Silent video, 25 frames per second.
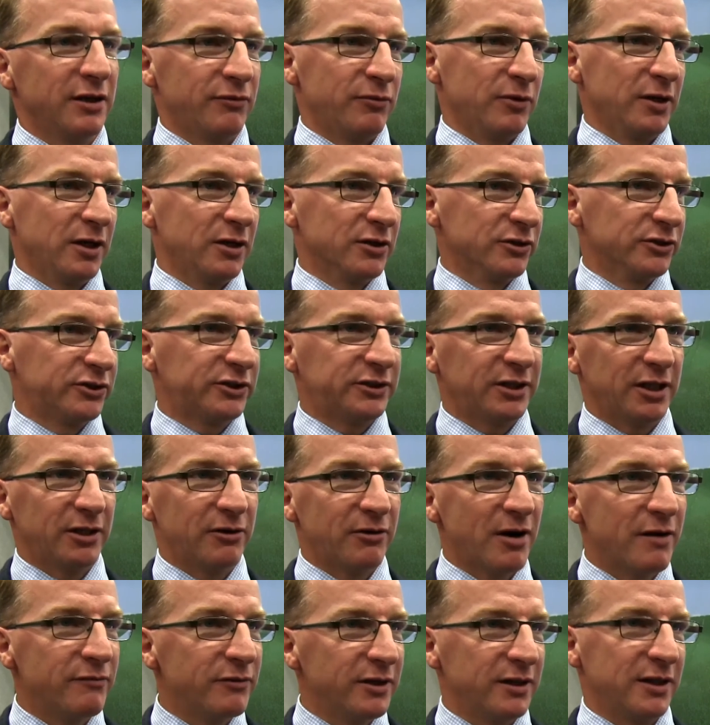if we
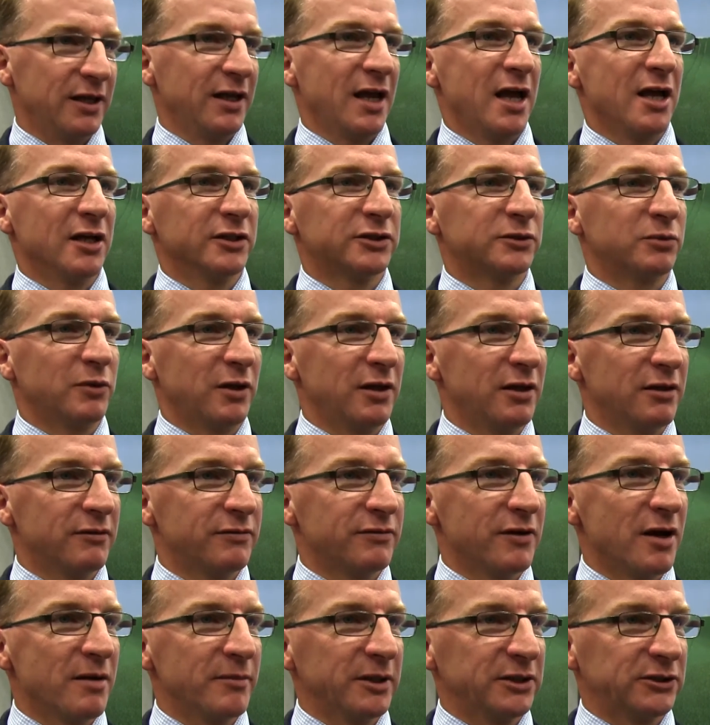consider everything else within the
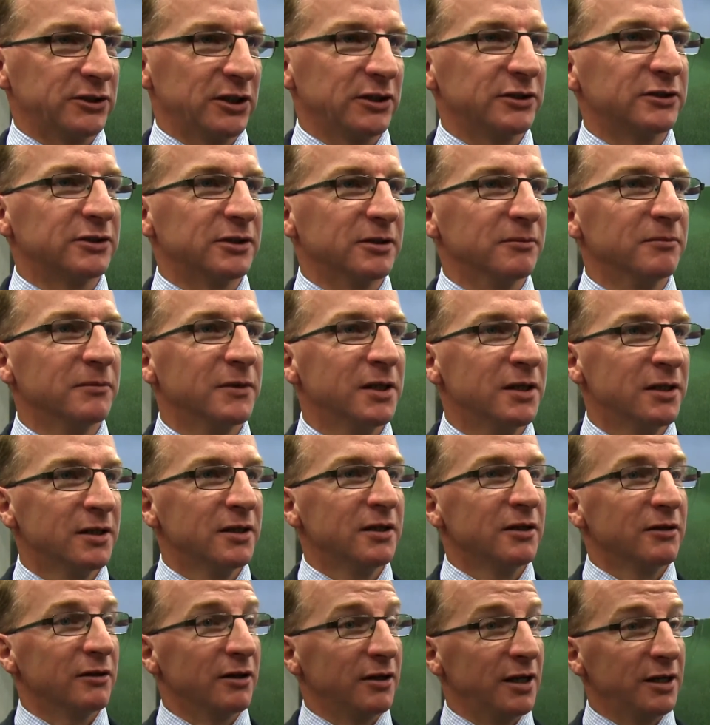farming system
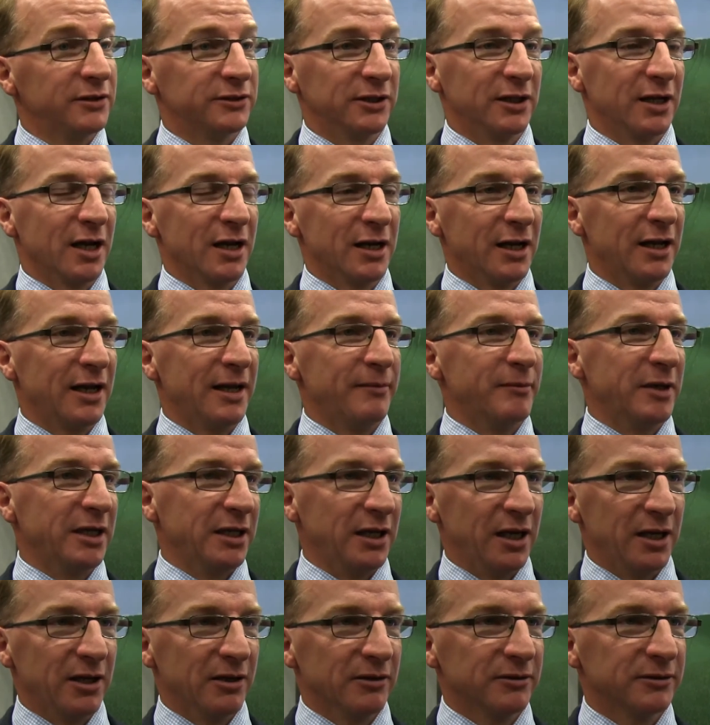that isn't going to
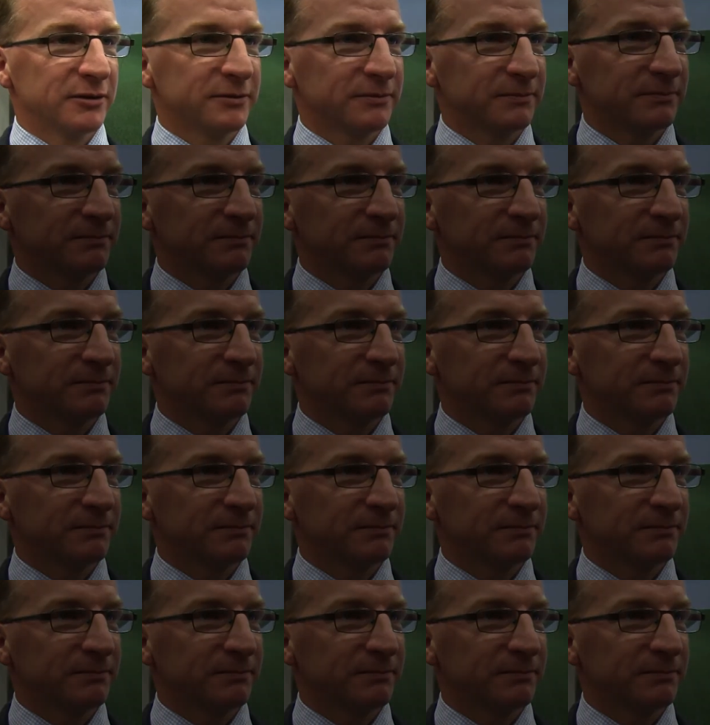limit yield.